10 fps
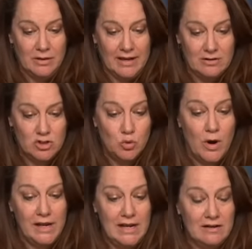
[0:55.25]
like
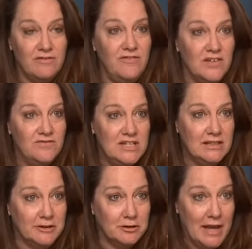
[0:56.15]
20 to 50
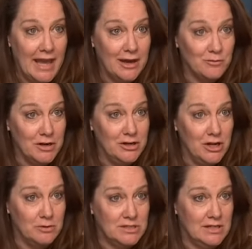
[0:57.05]
little handwritten
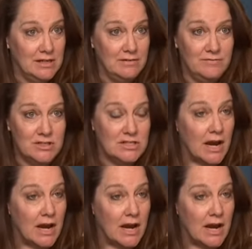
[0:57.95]
notes in it of just